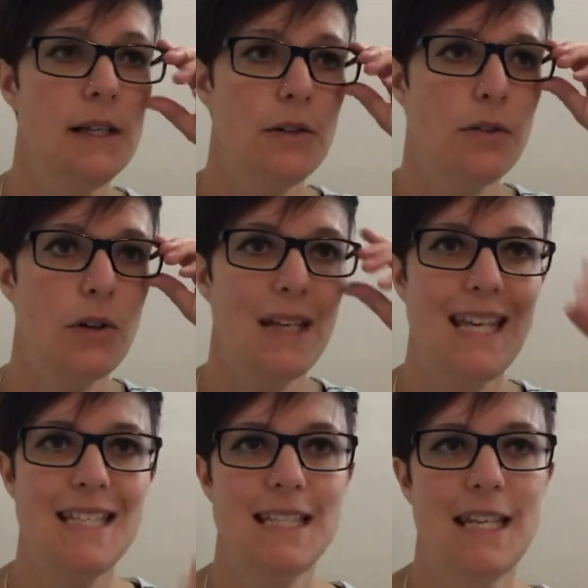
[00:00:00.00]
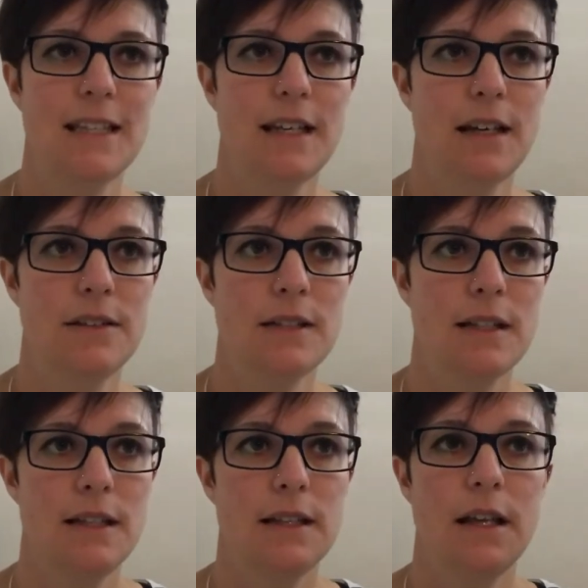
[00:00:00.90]
We've got E.T. that goes
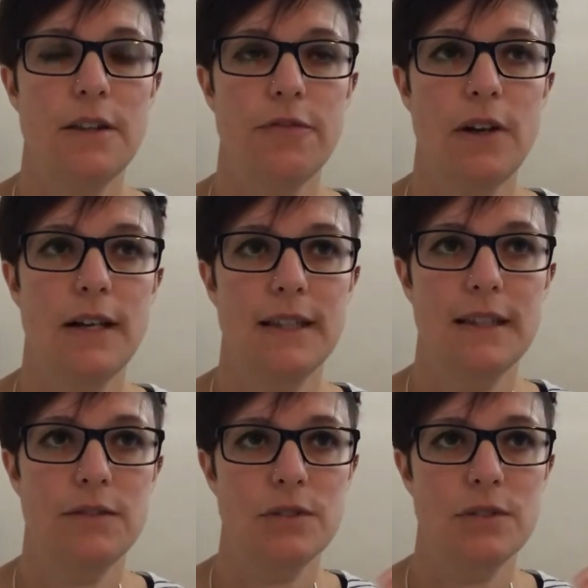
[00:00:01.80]
uh, the flying thing,